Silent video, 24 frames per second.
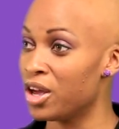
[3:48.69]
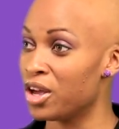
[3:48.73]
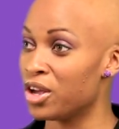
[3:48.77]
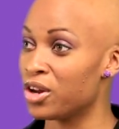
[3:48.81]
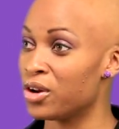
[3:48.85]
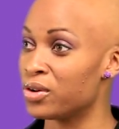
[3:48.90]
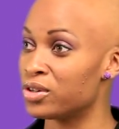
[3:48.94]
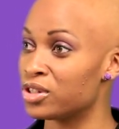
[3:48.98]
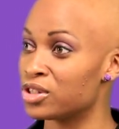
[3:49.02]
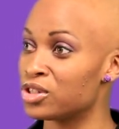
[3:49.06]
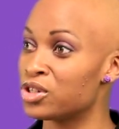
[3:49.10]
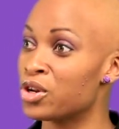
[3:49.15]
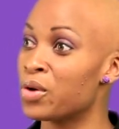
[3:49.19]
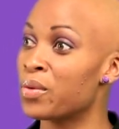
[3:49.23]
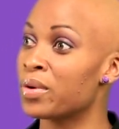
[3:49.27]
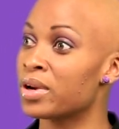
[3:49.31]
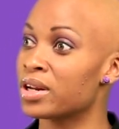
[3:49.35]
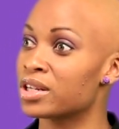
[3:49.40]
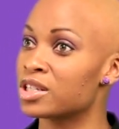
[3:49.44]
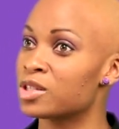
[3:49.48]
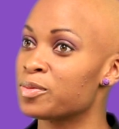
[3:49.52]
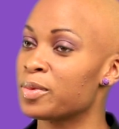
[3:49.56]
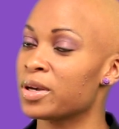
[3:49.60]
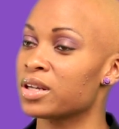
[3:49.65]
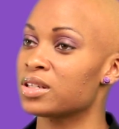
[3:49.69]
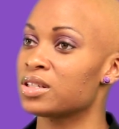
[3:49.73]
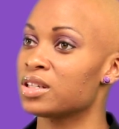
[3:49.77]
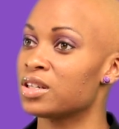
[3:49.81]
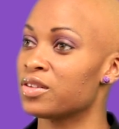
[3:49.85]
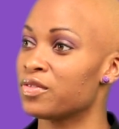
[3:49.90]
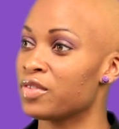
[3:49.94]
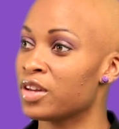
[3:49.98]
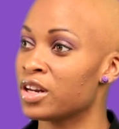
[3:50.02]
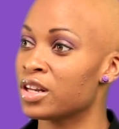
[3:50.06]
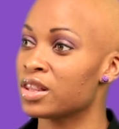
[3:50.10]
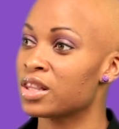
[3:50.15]
you know, just no one expected if
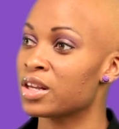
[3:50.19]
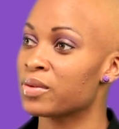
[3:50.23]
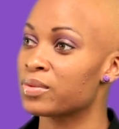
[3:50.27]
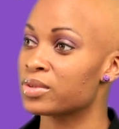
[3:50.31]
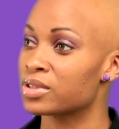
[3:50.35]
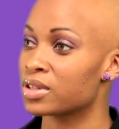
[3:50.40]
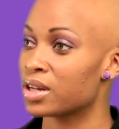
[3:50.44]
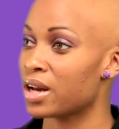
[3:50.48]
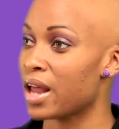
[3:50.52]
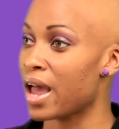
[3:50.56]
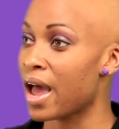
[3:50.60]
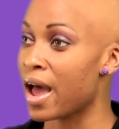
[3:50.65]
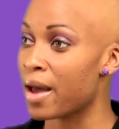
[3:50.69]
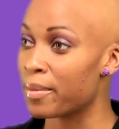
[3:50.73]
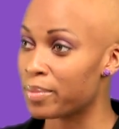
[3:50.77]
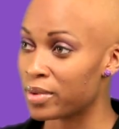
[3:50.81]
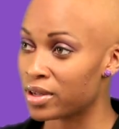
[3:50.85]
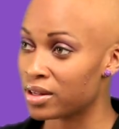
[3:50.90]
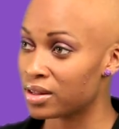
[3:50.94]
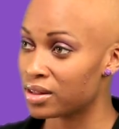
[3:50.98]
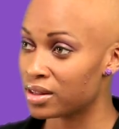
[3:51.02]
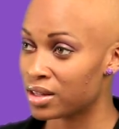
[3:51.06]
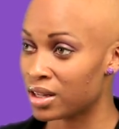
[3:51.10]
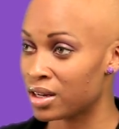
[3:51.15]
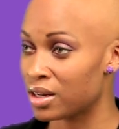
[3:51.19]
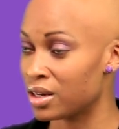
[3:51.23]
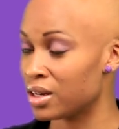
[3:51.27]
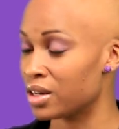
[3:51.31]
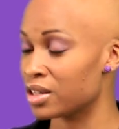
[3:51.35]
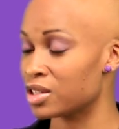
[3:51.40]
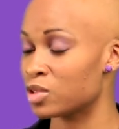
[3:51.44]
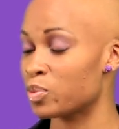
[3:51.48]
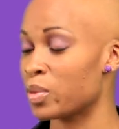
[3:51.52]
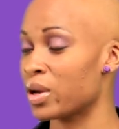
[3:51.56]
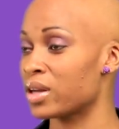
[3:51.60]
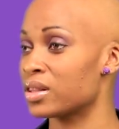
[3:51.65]
anything was going to happen, they didn't
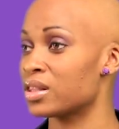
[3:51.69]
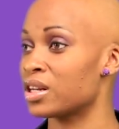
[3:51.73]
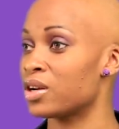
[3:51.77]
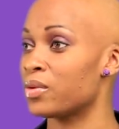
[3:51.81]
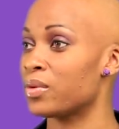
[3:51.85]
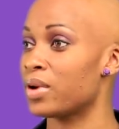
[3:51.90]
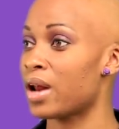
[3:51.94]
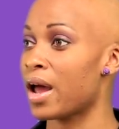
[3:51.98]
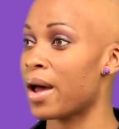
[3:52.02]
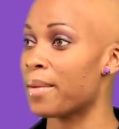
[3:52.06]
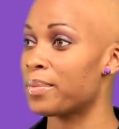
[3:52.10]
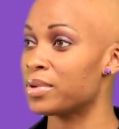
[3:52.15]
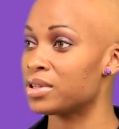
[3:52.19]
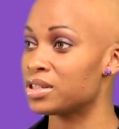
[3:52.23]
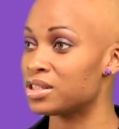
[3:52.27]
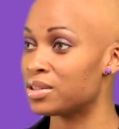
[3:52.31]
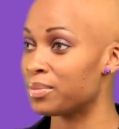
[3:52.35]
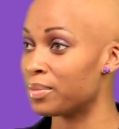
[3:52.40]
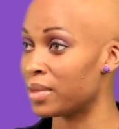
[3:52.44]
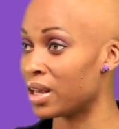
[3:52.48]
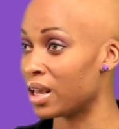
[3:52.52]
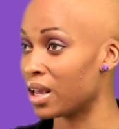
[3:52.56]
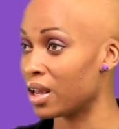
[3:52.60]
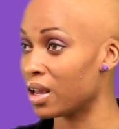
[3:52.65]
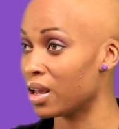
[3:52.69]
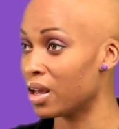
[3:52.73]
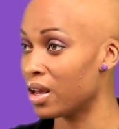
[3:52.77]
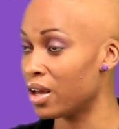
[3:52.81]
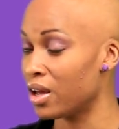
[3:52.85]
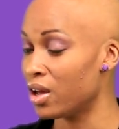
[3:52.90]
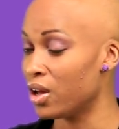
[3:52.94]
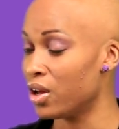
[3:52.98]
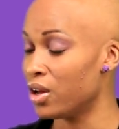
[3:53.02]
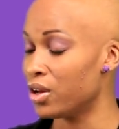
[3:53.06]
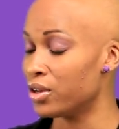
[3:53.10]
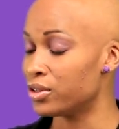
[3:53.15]
expect that it would happen to me.
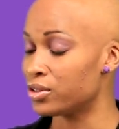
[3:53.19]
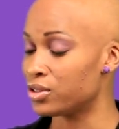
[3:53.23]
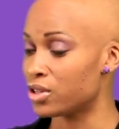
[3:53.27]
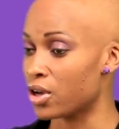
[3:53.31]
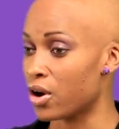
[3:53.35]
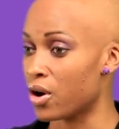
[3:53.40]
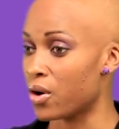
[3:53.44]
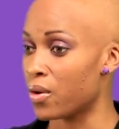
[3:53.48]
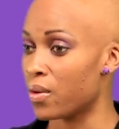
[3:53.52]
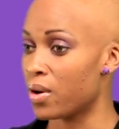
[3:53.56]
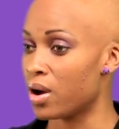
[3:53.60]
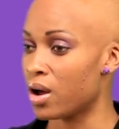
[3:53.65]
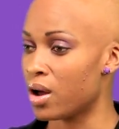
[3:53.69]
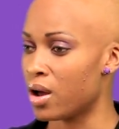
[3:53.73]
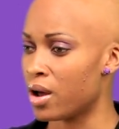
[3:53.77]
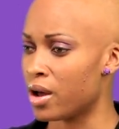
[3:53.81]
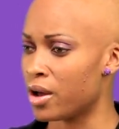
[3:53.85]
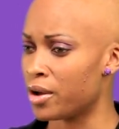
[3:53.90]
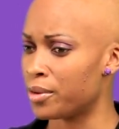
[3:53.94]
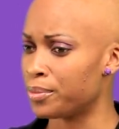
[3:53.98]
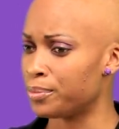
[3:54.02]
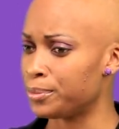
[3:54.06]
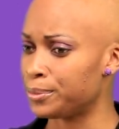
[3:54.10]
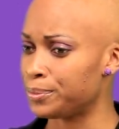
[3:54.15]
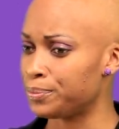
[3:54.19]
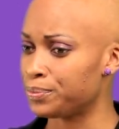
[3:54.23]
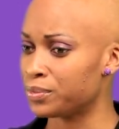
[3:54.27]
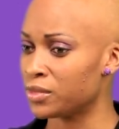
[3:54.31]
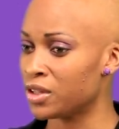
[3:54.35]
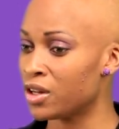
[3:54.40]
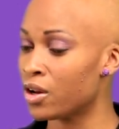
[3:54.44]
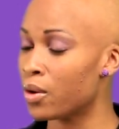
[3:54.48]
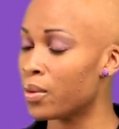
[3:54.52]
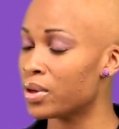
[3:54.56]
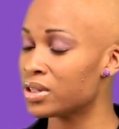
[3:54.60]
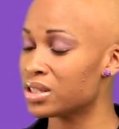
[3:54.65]
So, um, you
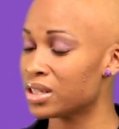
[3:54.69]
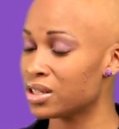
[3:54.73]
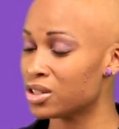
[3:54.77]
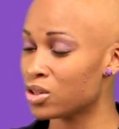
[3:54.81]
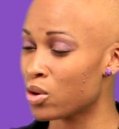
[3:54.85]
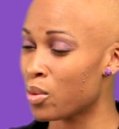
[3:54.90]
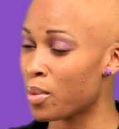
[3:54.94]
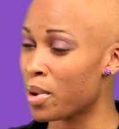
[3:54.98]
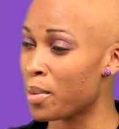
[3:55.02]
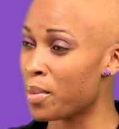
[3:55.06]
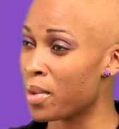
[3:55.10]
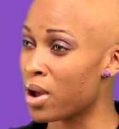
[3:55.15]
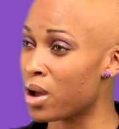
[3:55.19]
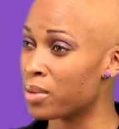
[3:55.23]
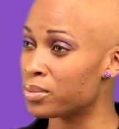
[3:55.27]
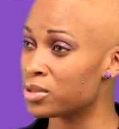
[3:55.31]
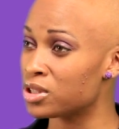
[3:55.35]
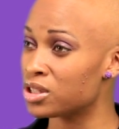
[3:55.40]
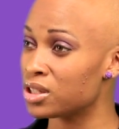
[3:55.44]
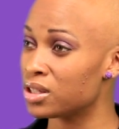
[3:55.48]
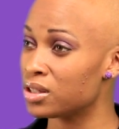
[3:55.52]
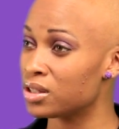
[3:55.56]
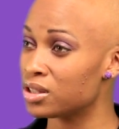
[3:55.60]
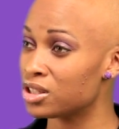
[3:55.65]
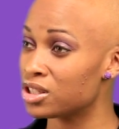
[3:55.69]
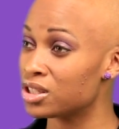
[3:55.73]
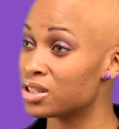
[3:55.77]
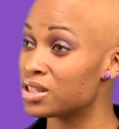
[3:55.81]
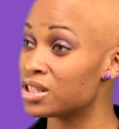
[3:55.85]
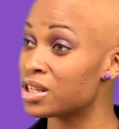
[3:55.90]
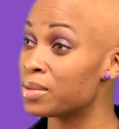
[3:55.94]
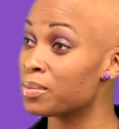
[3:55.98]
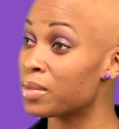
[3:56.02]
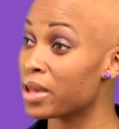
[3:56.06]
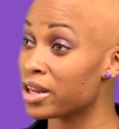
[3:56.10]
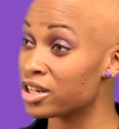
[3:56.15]
know, once I told my mom, she she
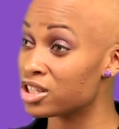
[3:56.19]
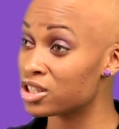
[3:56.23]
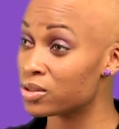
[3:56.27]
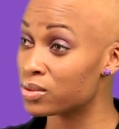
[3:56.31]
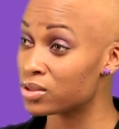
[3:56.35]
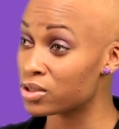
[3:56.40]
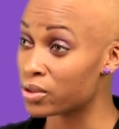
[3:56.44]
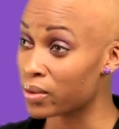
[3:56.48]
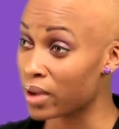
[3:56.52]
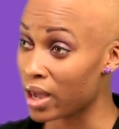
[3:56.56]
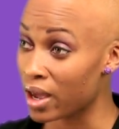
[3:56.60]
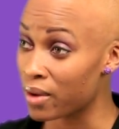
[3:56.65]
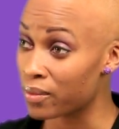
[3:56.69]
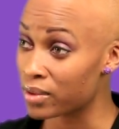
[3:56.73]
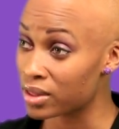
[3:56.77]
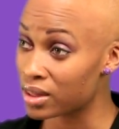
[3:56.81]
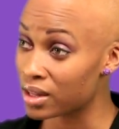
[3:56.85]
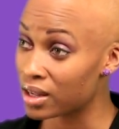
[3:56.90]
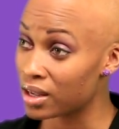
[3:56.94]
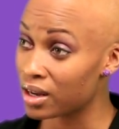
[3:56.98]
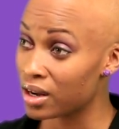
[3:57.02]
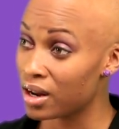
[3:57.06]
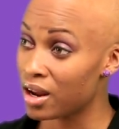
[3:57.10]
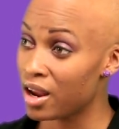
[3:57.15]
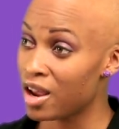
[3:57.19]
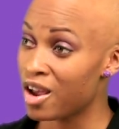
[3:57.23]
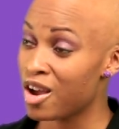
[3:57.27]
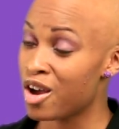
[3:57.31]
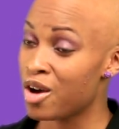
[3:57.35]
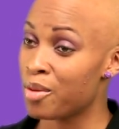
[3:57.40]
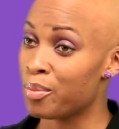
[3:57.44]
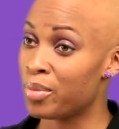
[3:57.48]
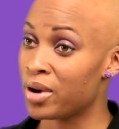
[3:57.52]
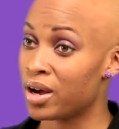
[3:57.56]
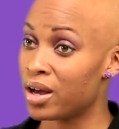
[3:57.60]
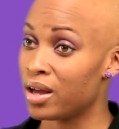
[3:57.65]
seemed like she was okay with it.
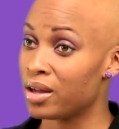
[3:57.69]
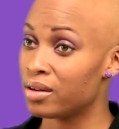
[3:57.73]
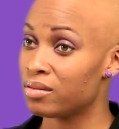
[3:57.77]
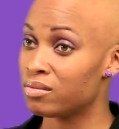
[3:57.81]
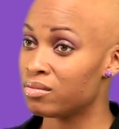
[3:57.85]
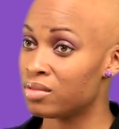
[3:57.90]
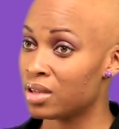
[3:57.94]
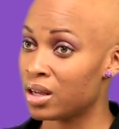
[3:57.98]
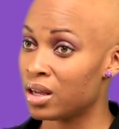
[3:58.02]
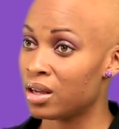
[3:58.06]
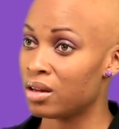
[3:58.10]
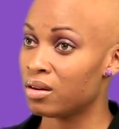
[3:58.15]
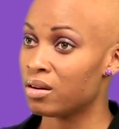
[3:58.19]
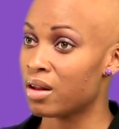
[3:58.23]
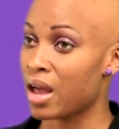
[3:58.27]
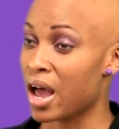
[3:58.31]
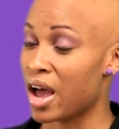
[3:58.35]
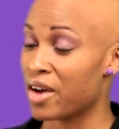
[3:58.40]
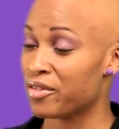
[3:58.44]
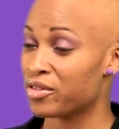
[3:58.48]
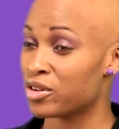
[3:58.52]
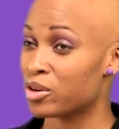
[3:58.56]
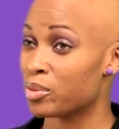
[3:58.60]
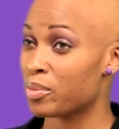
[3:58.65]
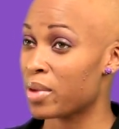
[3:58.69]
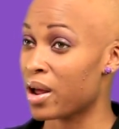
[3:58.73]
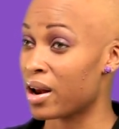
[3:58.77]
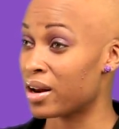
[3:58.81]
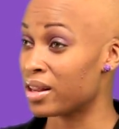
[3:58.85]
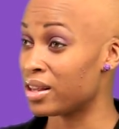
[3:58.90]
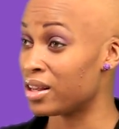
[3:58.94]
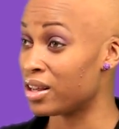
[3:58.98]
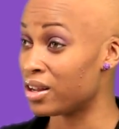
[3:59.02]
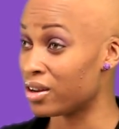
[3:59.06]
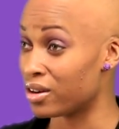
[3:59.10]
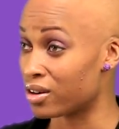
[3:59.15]
But then after about a
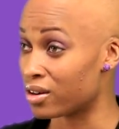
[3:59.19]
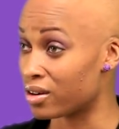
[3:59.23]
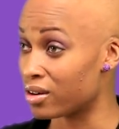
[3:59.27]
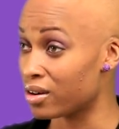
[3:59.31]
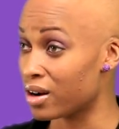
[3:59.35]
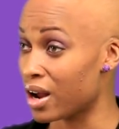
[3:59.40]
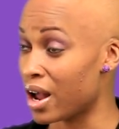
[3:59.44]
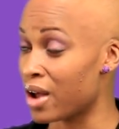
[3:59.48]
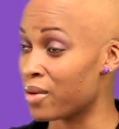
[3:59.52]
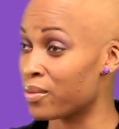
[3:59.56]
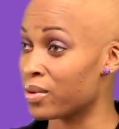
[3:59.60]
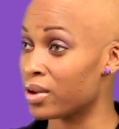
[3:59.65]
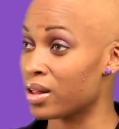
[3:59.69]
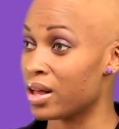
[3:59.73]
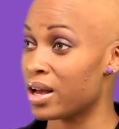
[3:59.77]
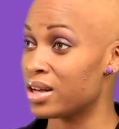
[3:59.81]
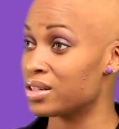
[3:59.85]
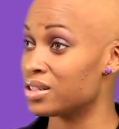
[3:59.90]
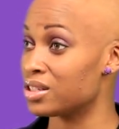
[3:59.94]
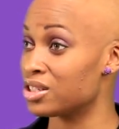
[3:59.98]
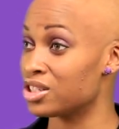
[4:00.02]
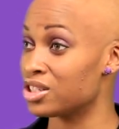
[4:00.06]
year, I realized that